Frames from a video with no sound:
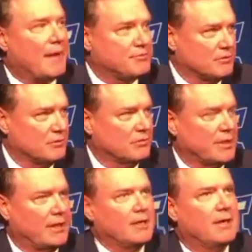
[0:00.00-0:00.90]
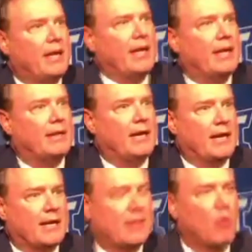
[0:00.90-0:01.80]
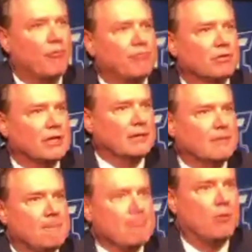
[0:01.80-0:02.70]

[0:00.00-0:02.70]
Absolutely, and hopefully